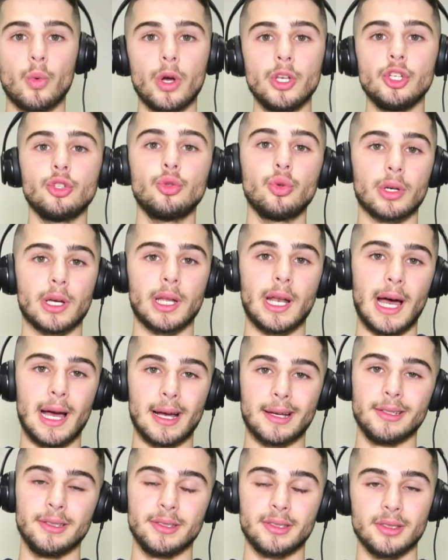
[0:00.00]
you look at
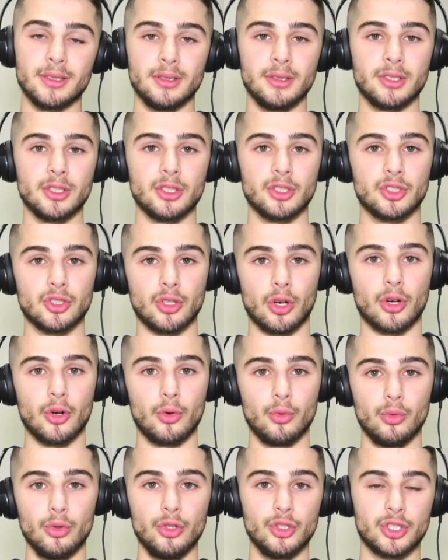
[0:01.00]
Atkinson's
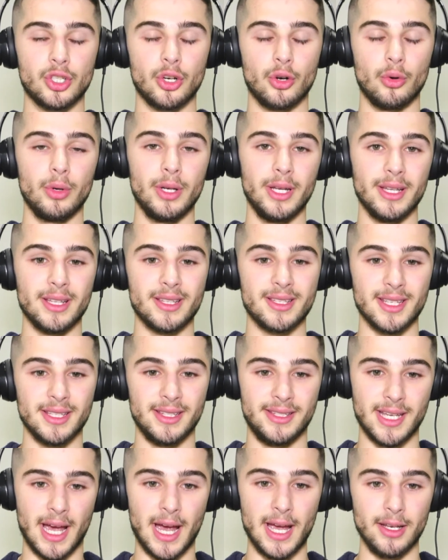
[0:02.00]
Socceroos career to
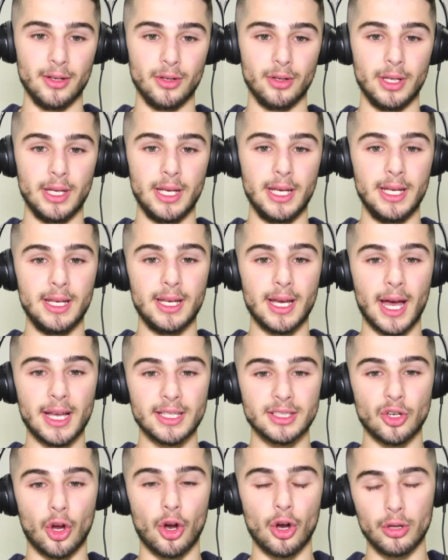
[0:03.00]
date, he
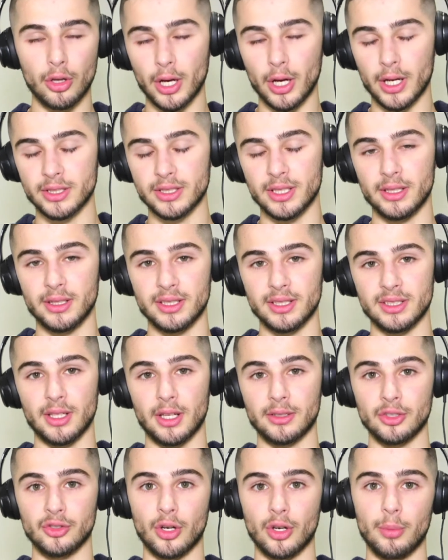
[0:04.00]
has, like I said at
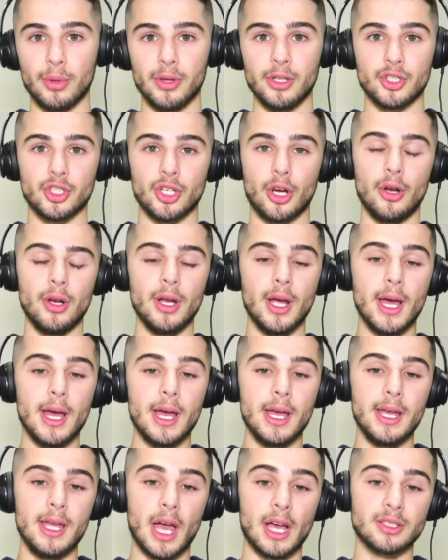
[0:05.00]
the top of the show,
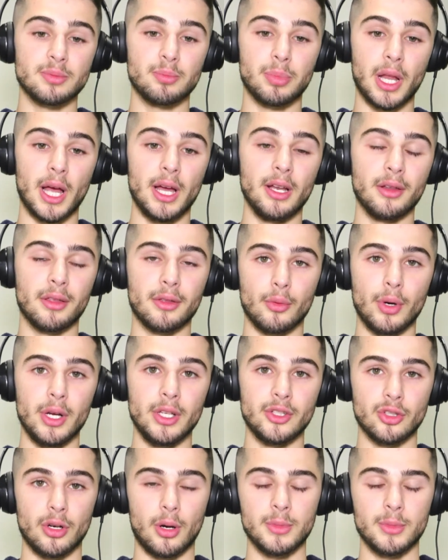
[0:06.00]
he has played 3
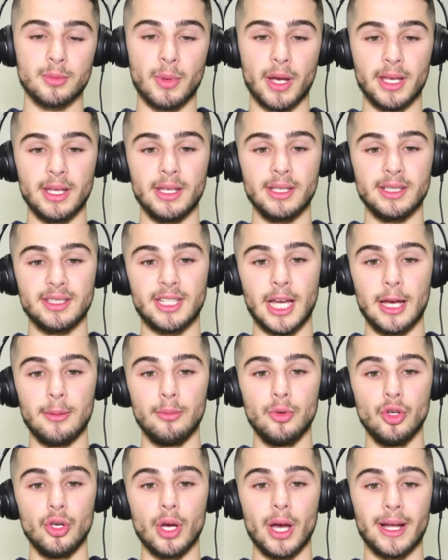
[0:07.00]
times, making his
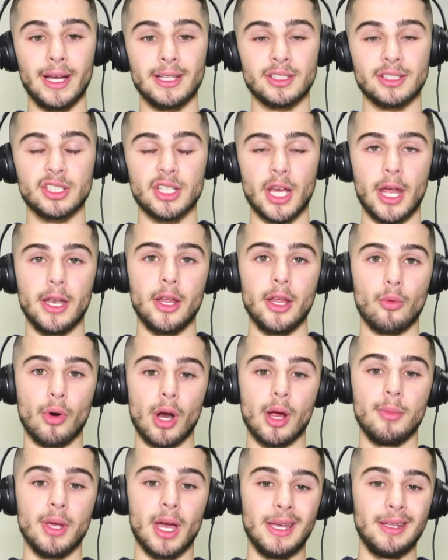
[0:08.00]
debut against Saudi
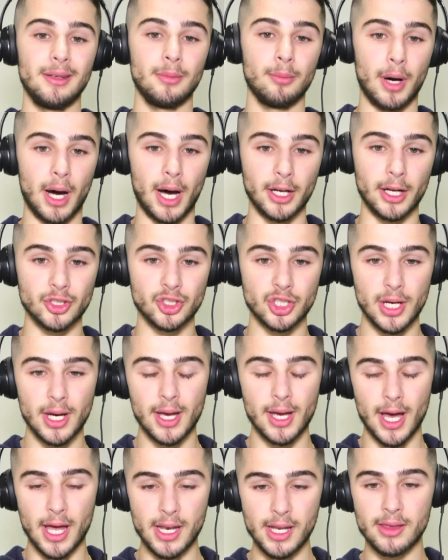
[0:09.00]
Arabia in March.
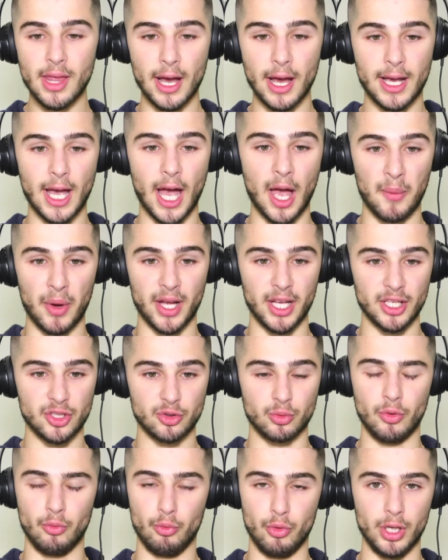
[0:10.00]
And in that game, I guess
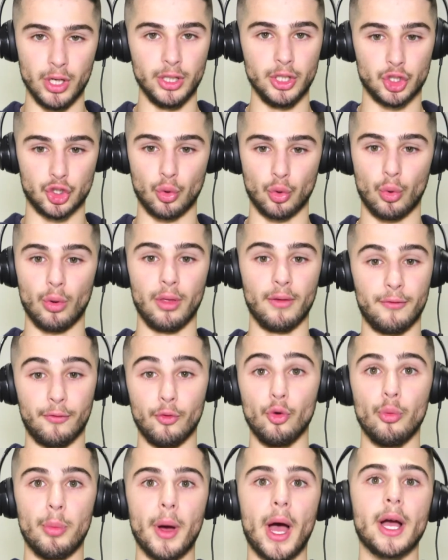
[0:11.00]
we really saw the
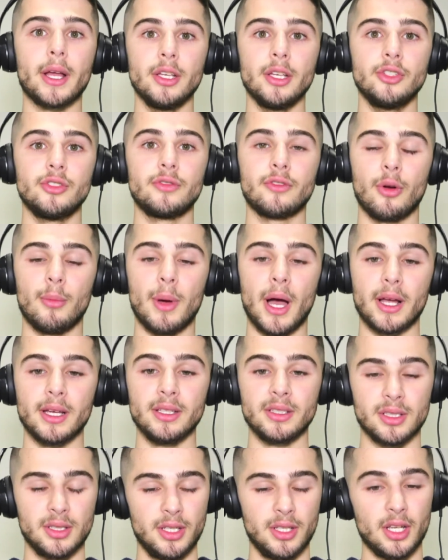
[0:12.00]
full package from
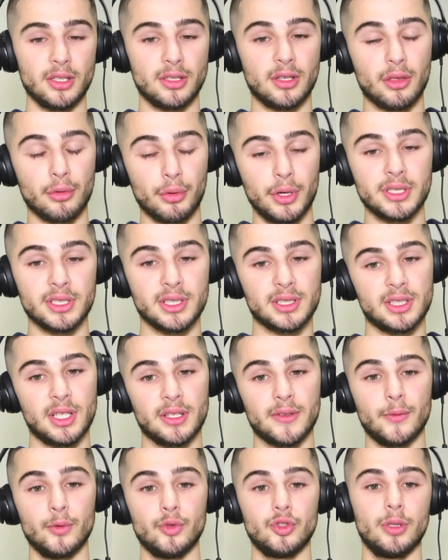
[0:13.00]
Atkinson. He had 3
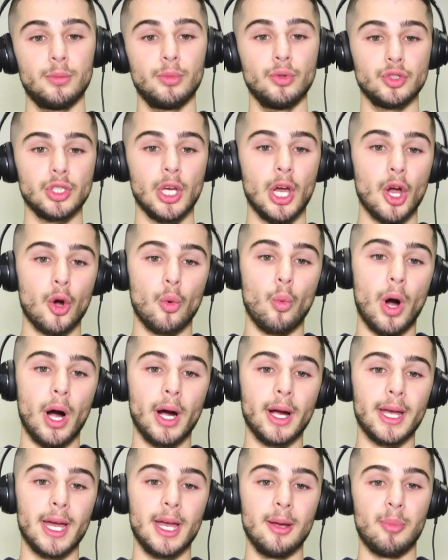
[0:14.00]
successful dribbles, 1
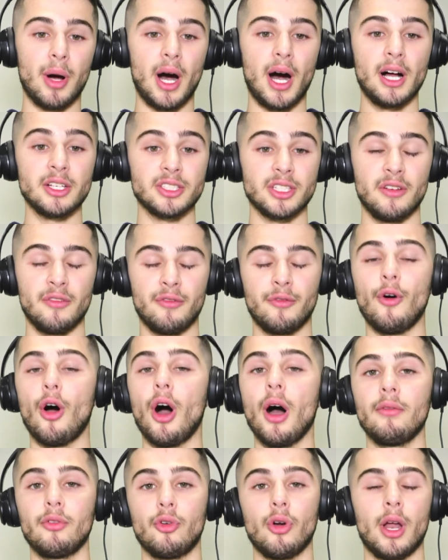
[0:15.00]
key pass, and
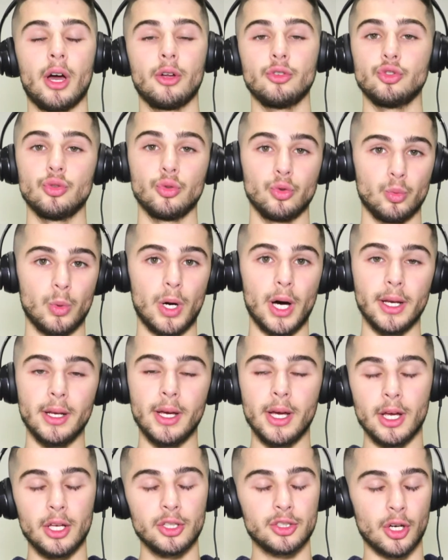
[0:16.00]
5 ground duels won.
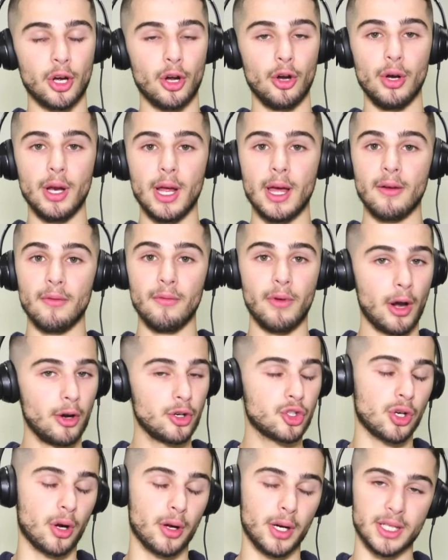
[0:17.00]
So very
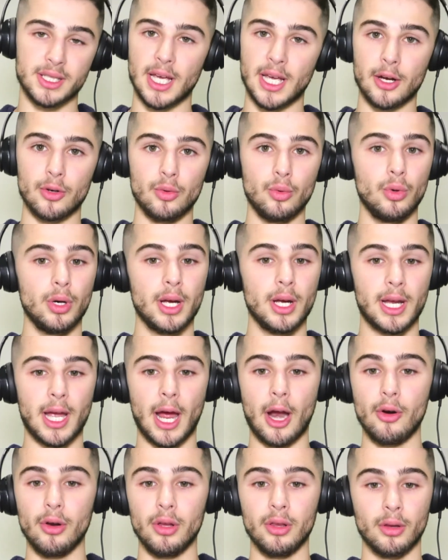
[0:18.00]
strong in a tackle,
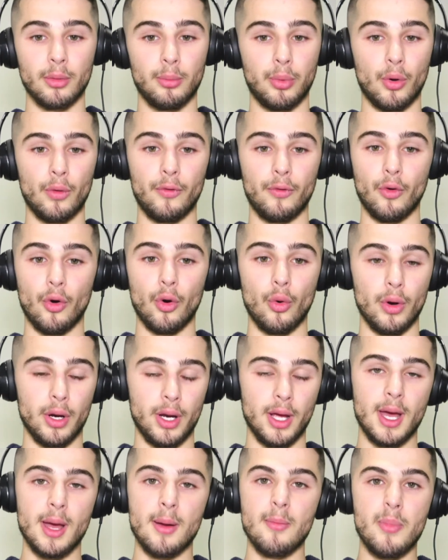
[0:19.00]
carrying the ball forward,
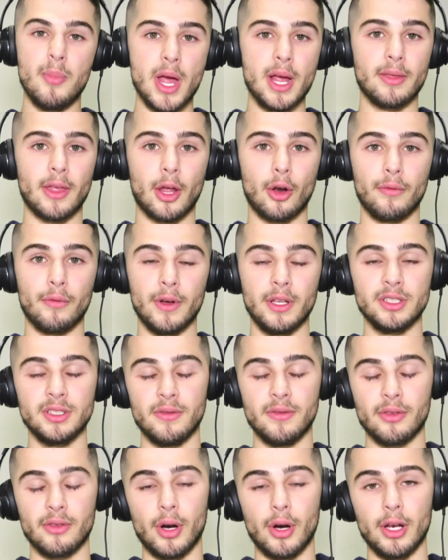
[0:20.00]
being that offensive
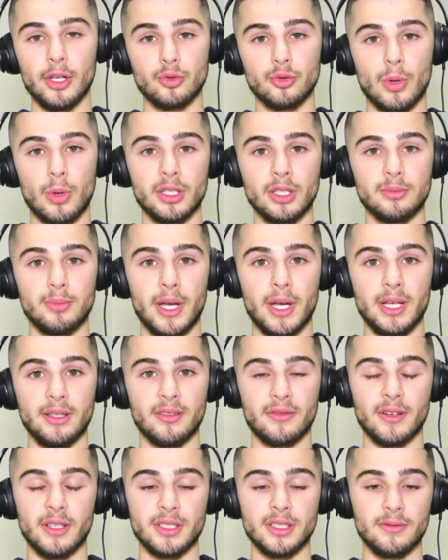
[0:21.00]
threat, as well as being
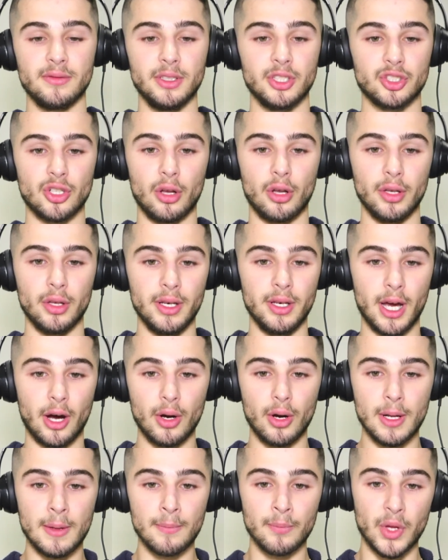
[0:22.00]
defensively solid. Now,
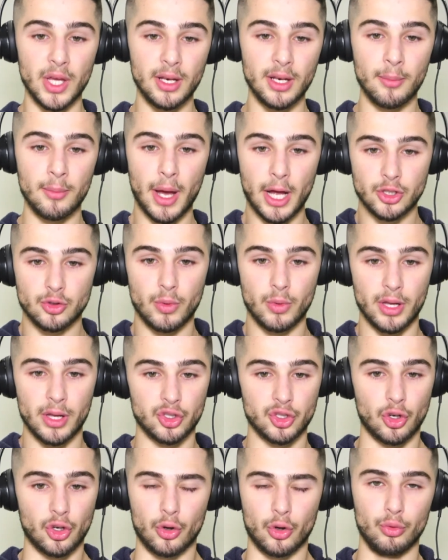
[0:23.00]
in a match where the
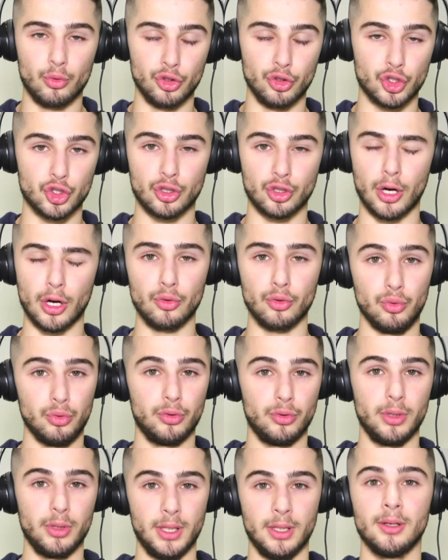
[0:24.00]
Socceroos
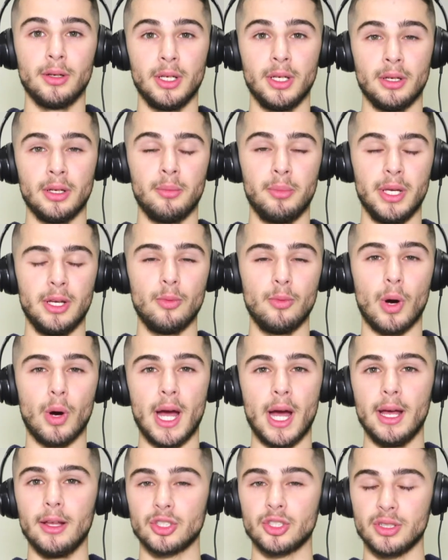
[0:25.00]
struggled in a big
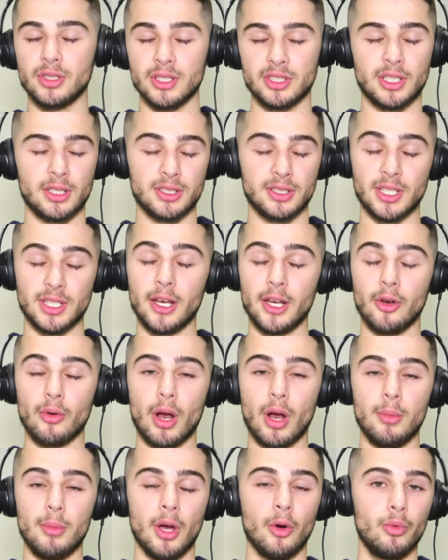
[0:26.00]
way, so the Saudi
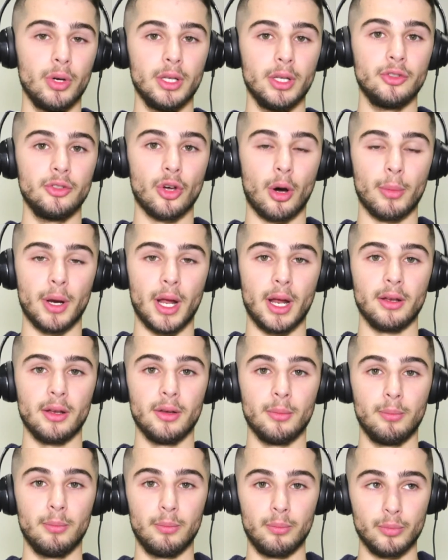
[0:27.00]
Arabia really dominated
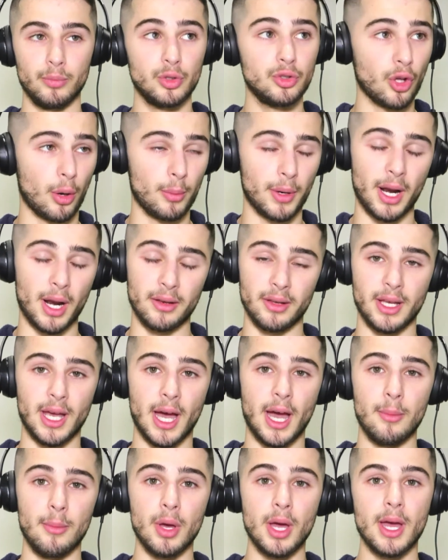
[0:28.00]
the
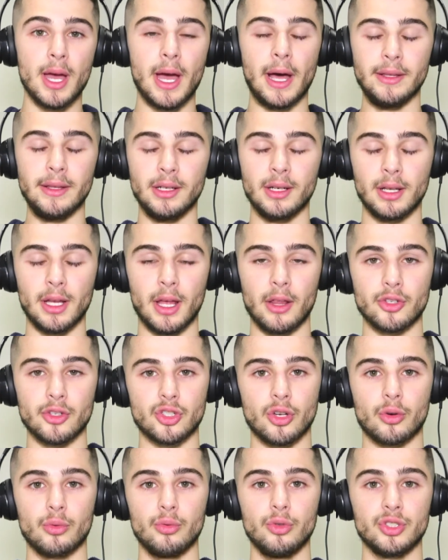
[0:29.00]
game and didn't allow the
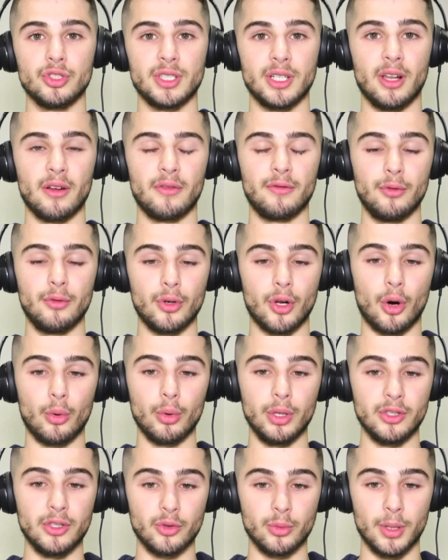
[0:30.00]
Socceroos to get a foothold
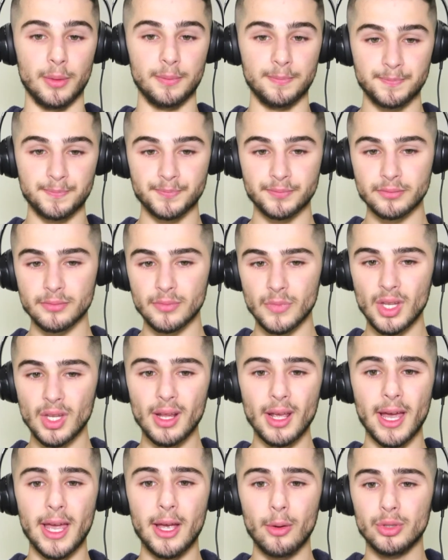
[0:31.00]
into it,
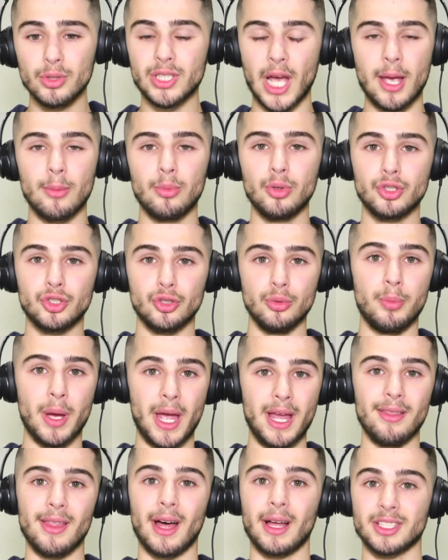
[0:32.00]
he was able to
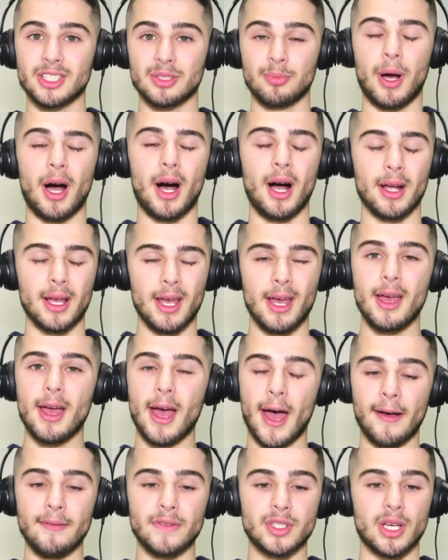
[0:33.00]
be that spark,
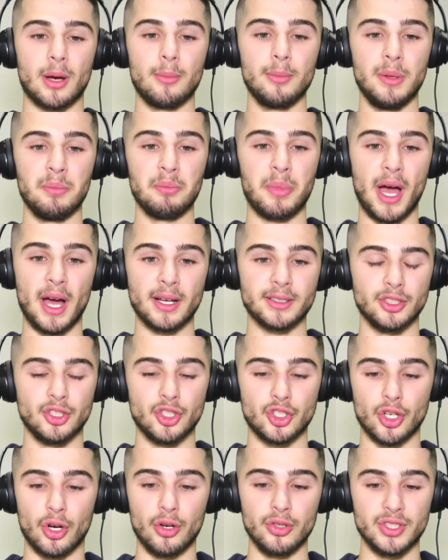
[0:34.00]
have some impact, and
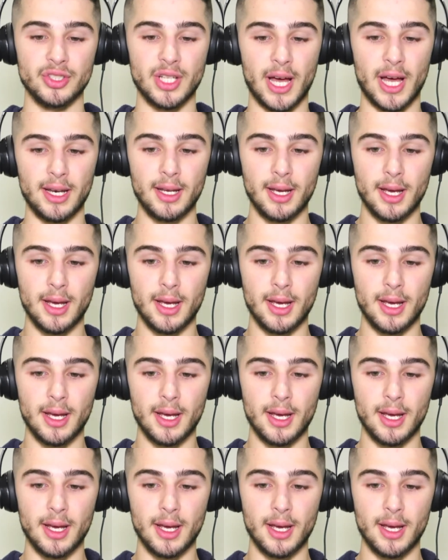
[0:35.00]
shows that